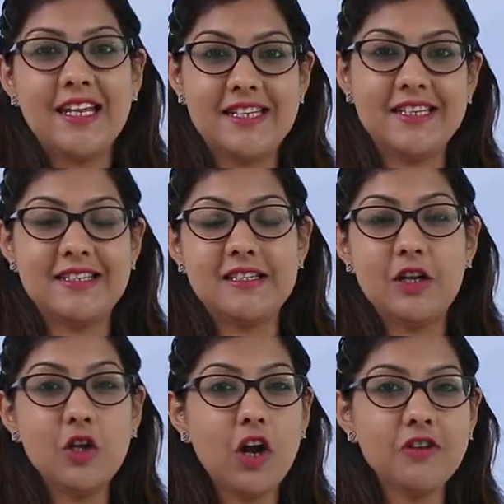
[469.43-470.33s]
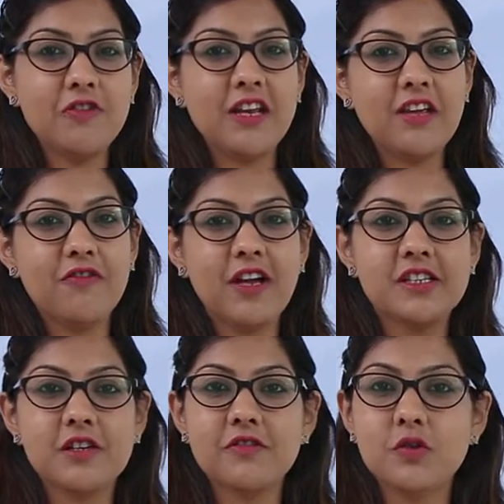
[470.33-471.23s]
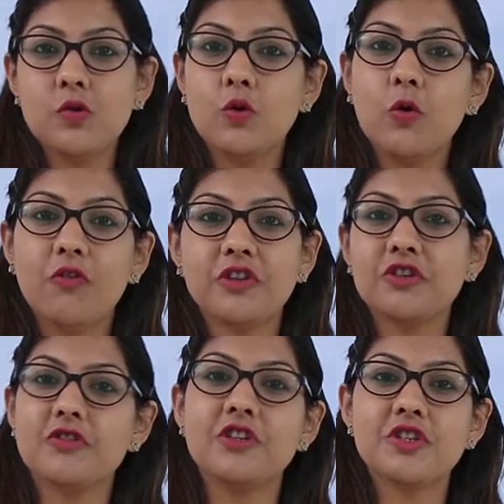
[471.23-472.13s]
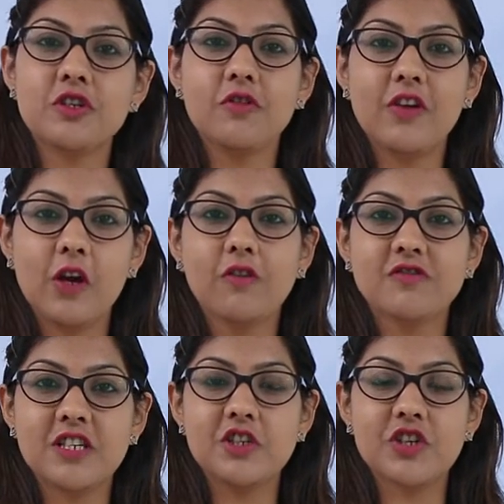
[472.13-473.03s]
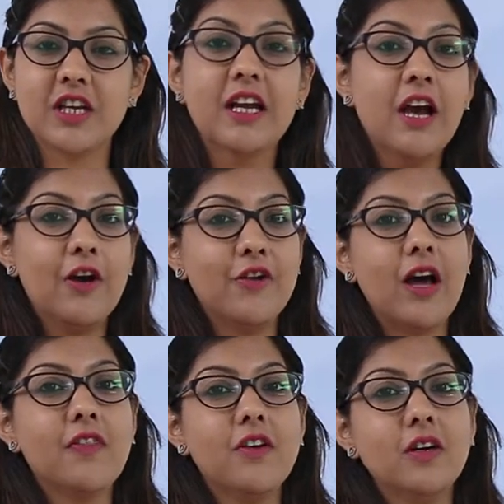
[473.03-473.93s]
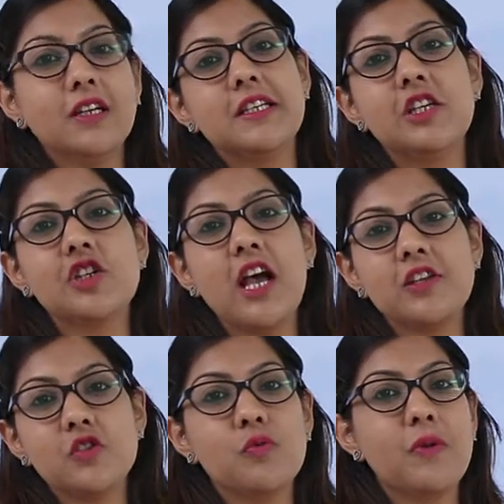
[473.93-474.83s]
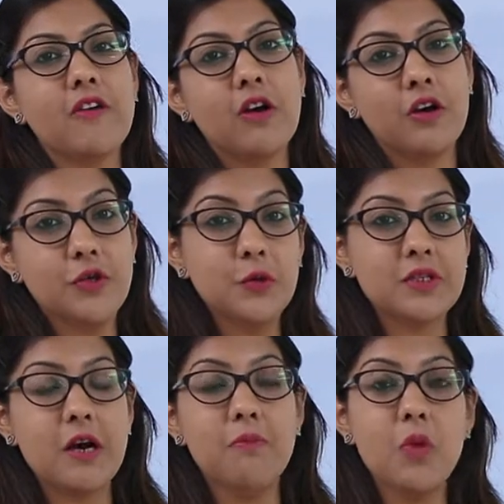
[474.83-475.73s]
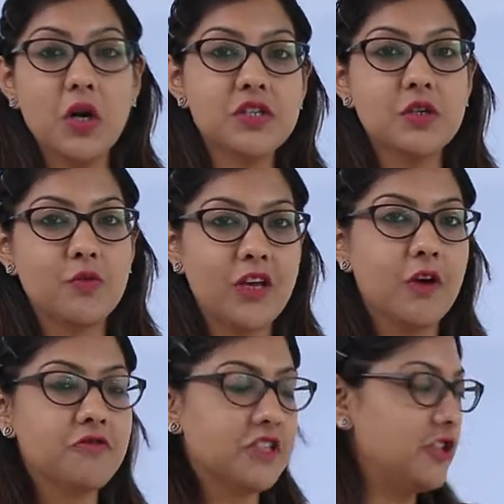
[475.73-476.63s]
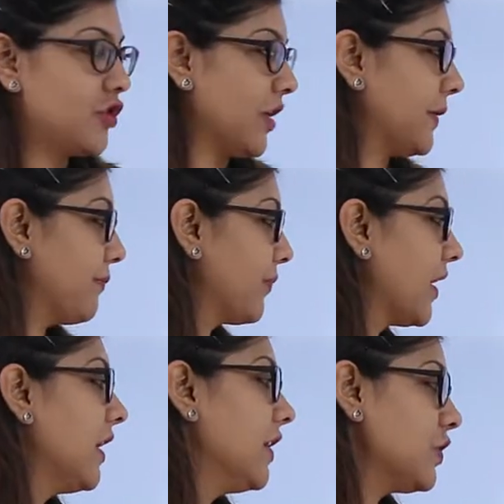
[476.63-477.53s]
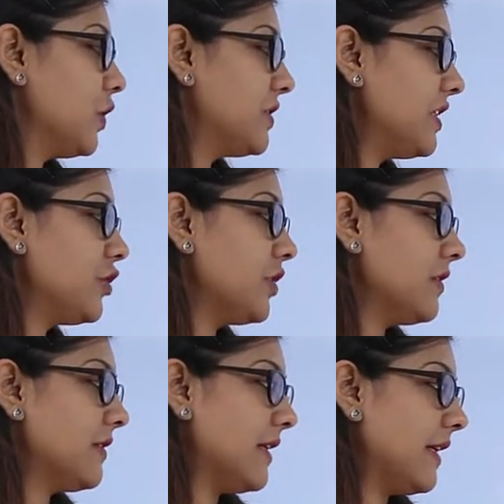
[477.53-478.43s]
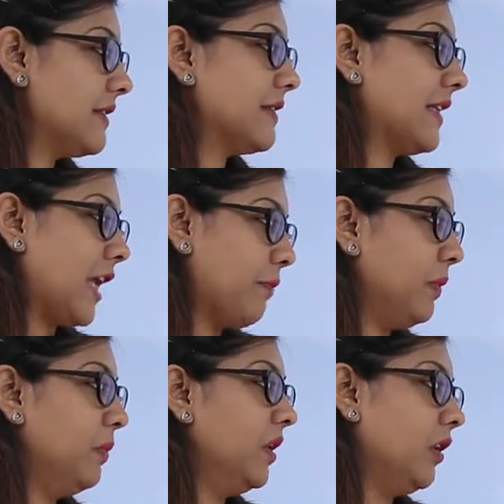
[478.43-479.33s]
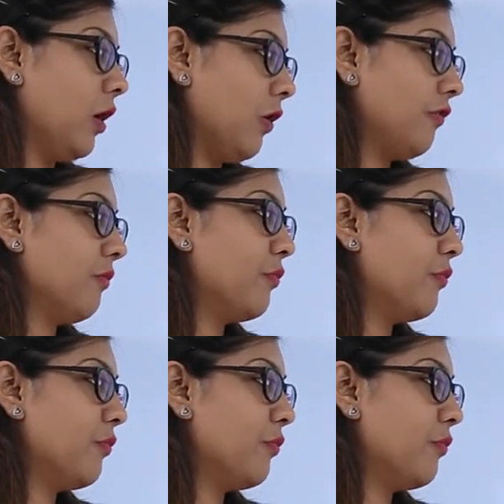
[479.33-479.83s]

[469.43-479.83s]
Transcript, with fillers: it is not very effective to go for the traditional way of teaching. Rather, a teacher has to uh, use a modern way of teaching. So, a teacher is capable of